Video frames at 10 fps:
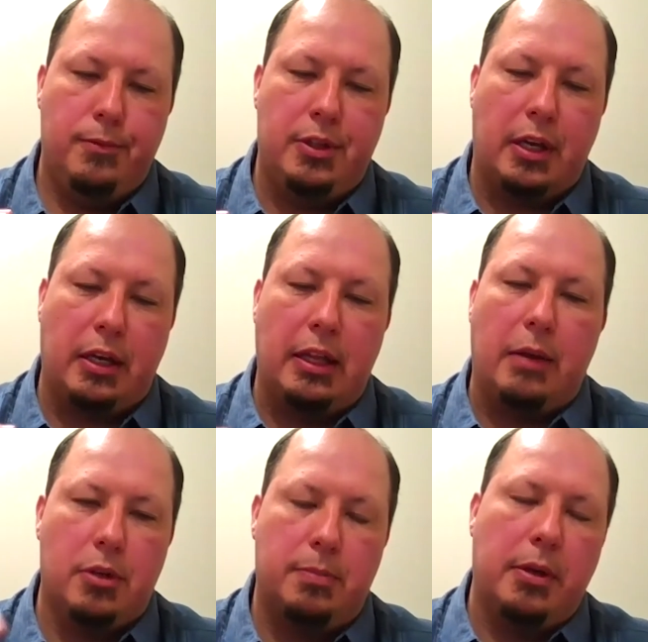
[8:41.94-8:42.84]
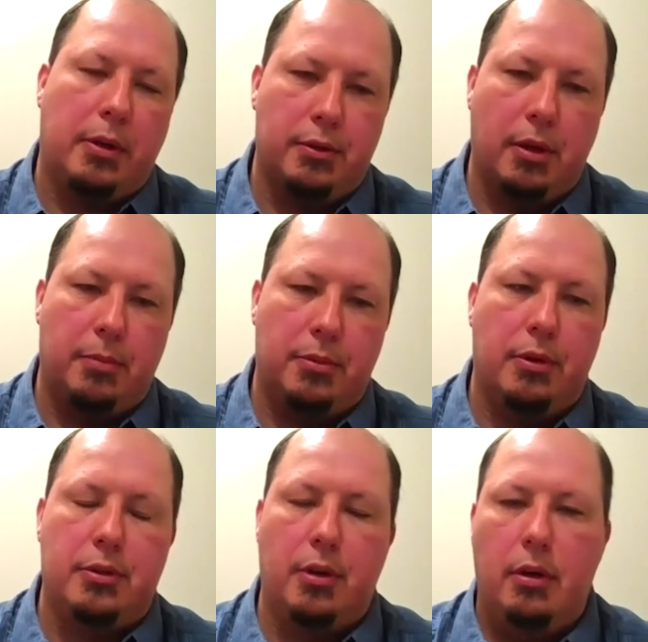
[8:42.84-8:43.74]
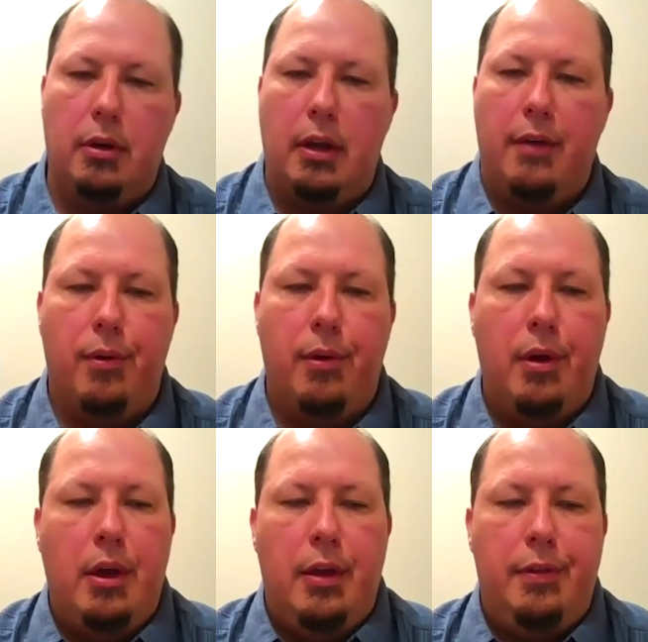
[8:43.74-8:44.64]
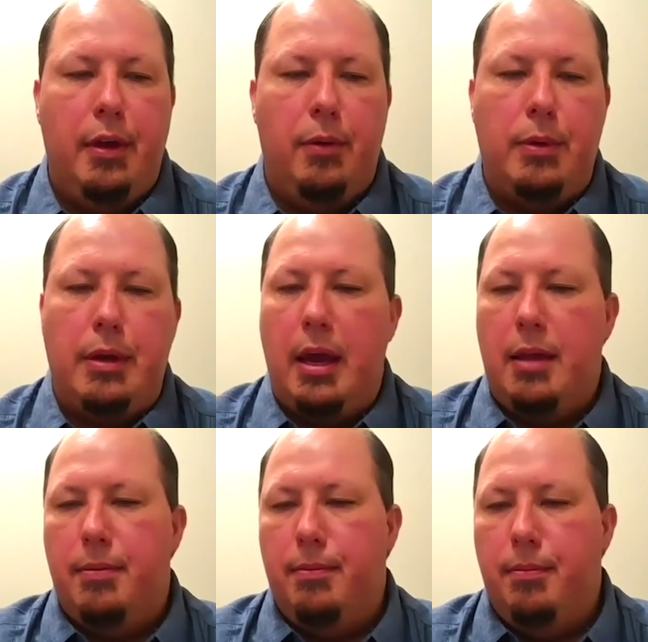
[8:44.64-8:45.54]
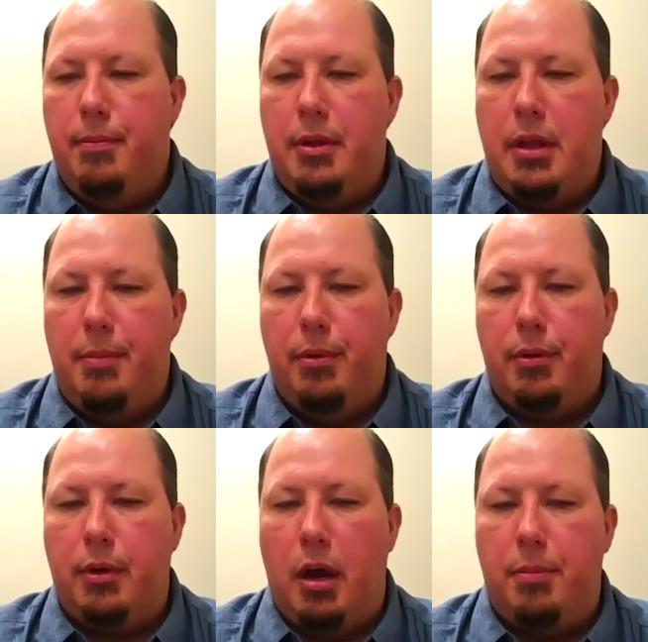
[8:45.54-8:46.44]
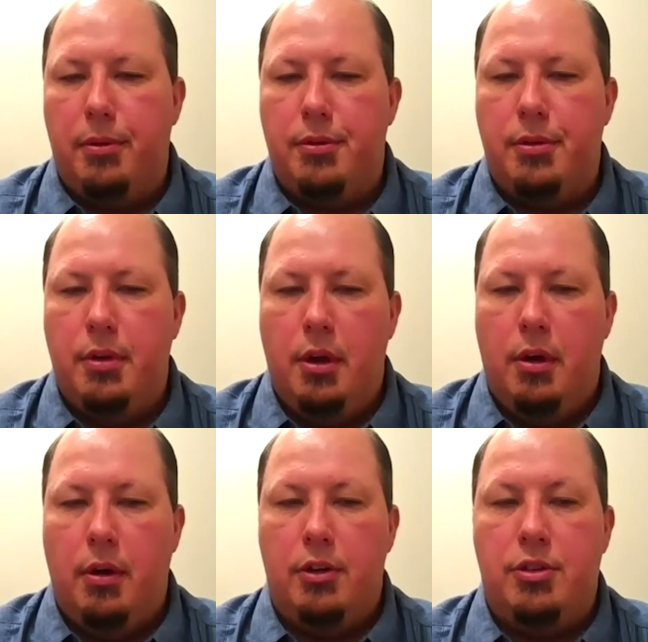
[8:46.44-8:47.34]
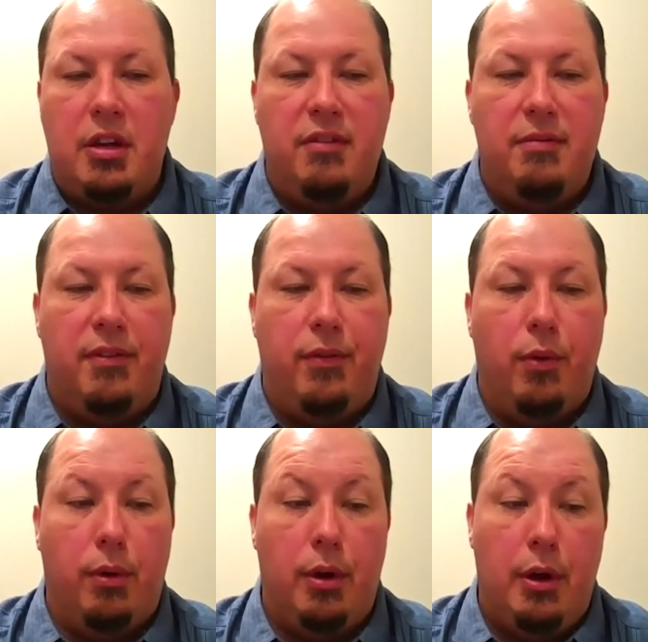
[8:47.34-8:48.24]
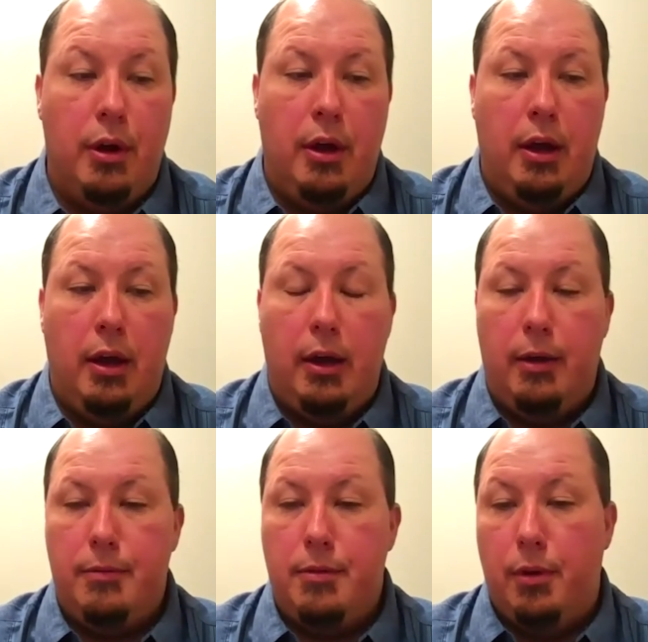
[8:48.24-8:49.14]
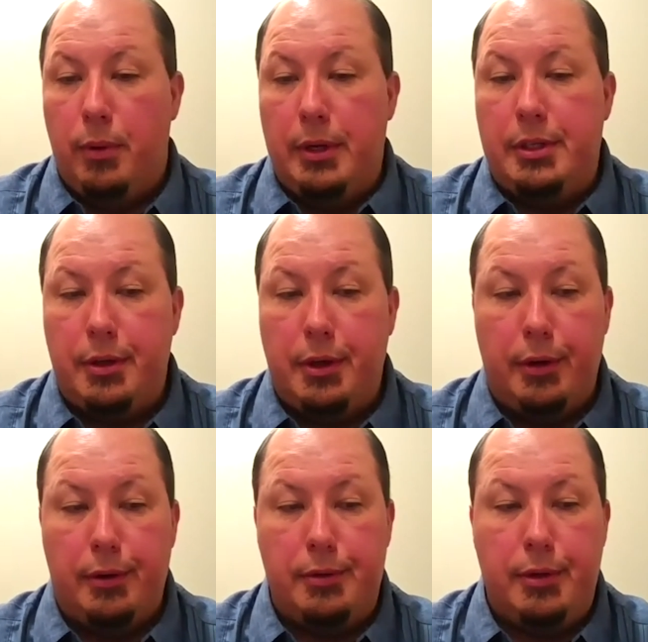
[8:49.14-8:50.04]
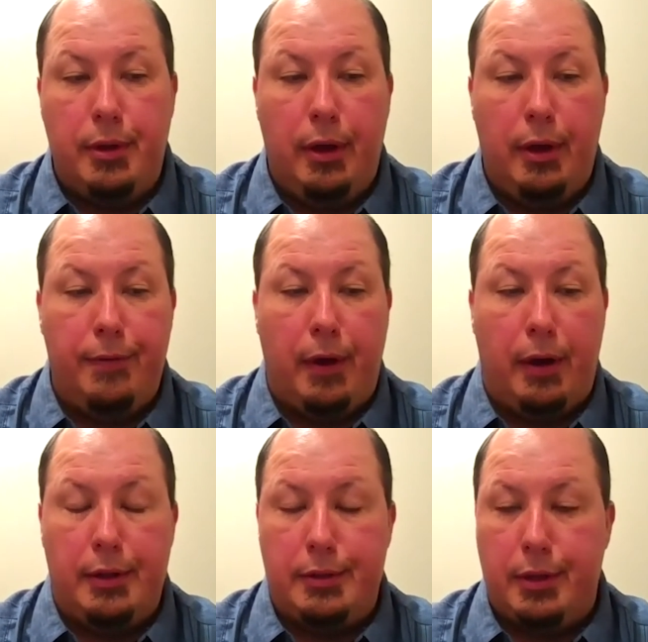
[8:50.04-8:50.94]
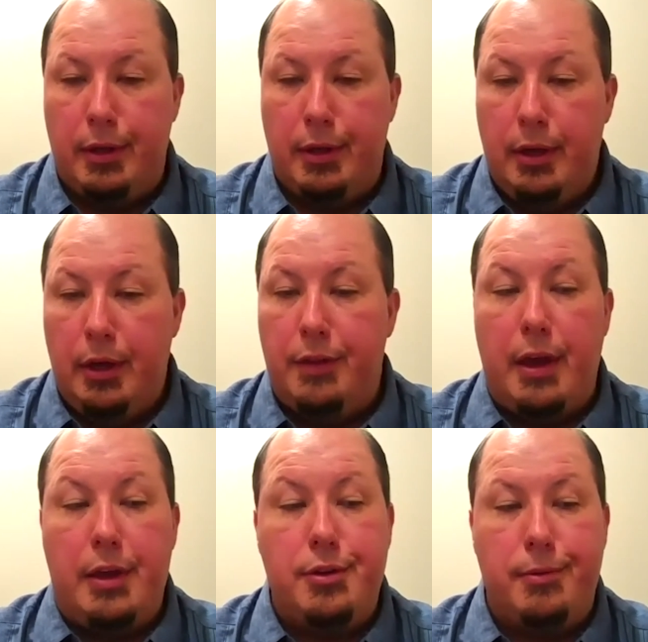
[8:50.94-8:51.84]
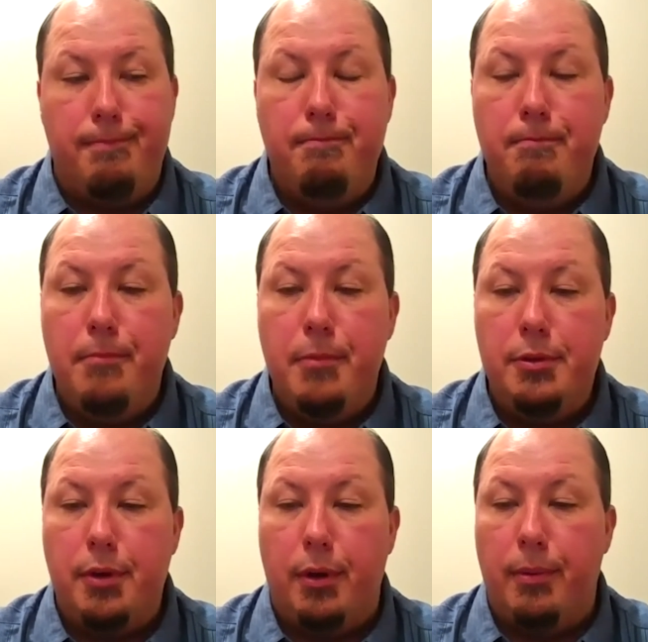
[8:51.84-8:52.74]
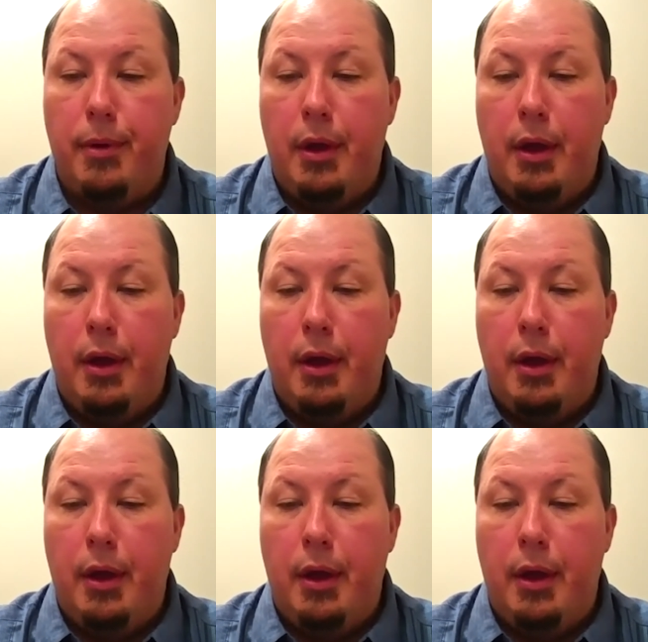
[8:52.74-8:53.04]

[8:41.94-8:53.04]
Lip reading: second language speakers up to a certain level that we hadn't been able to accomplish or achieve before, recent years, not as a nation. So